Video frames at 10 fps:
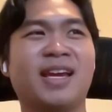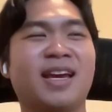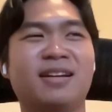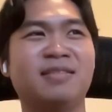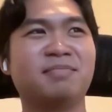
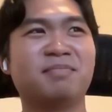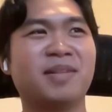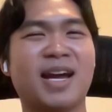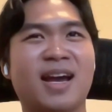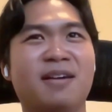can
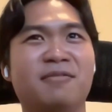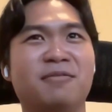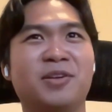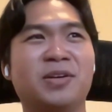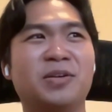have
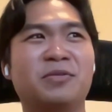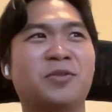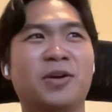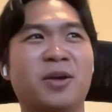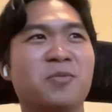on
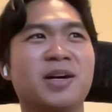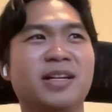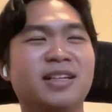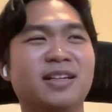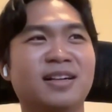for like 1
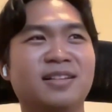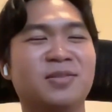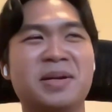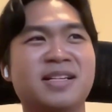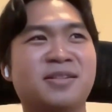year.
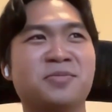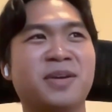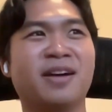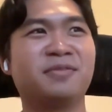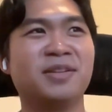The rest we
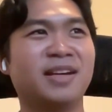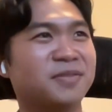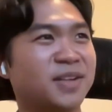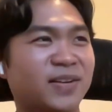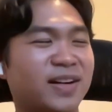have to like
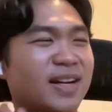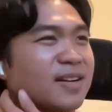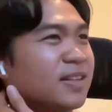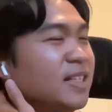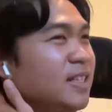figure it
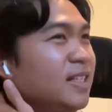out.